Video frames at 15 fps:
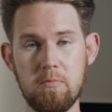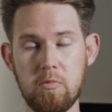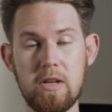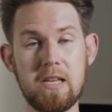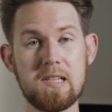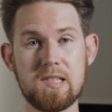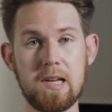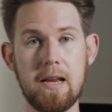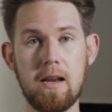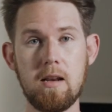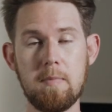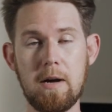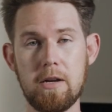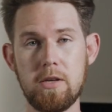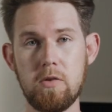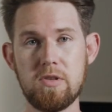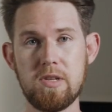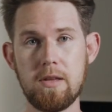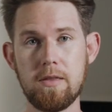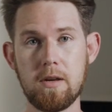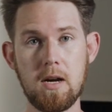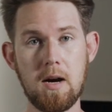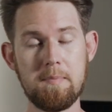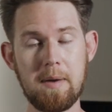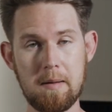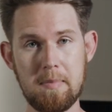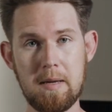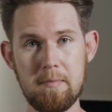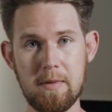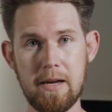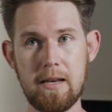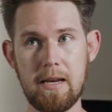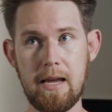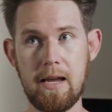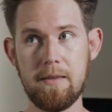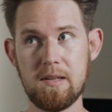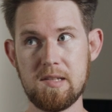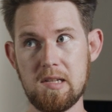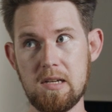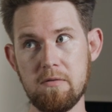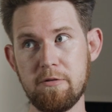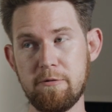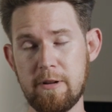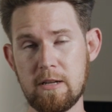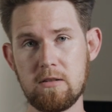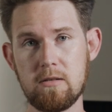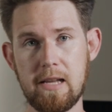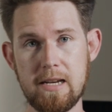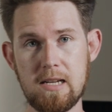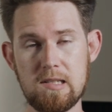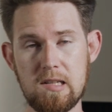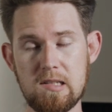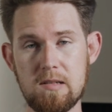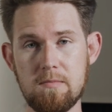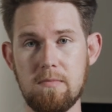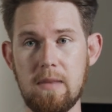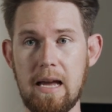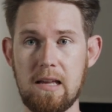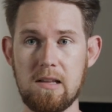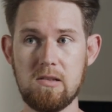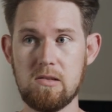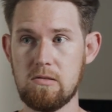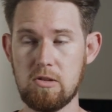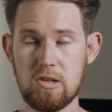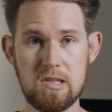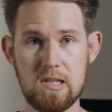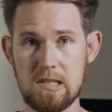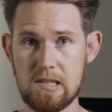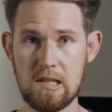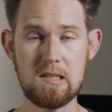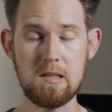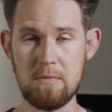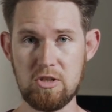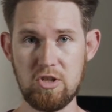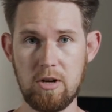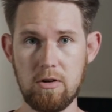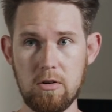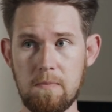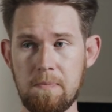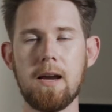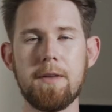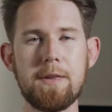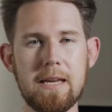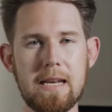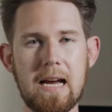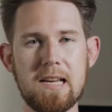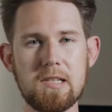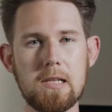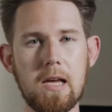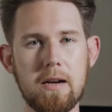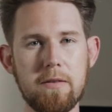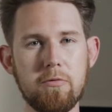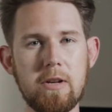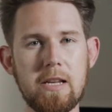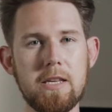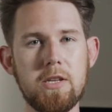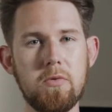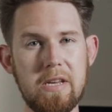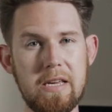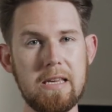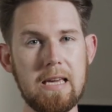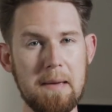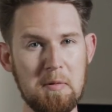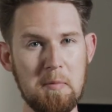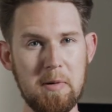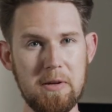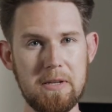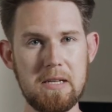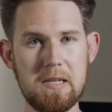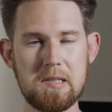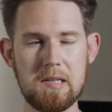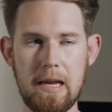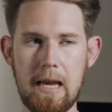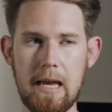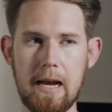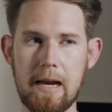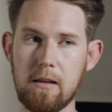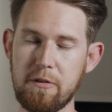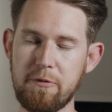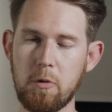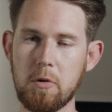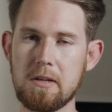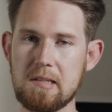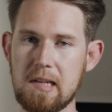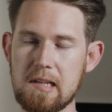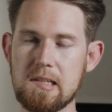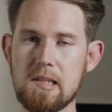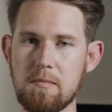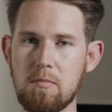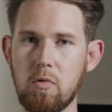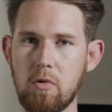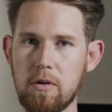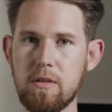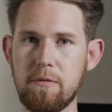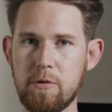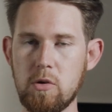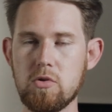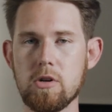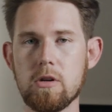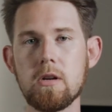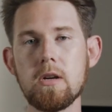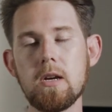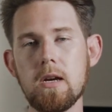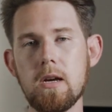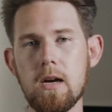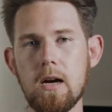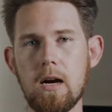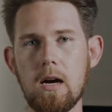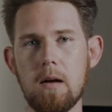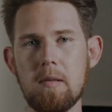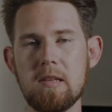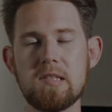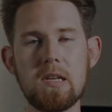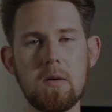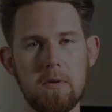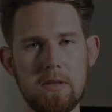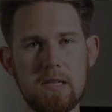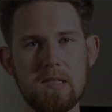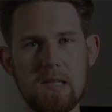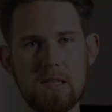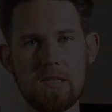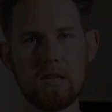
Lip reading: really excited about using the Compact Beamlight and the Cine Reflector Lighting System as just a system in general. I think it has a lot of really unique capabilities, and I look forward to testing more in the future and seeing what these things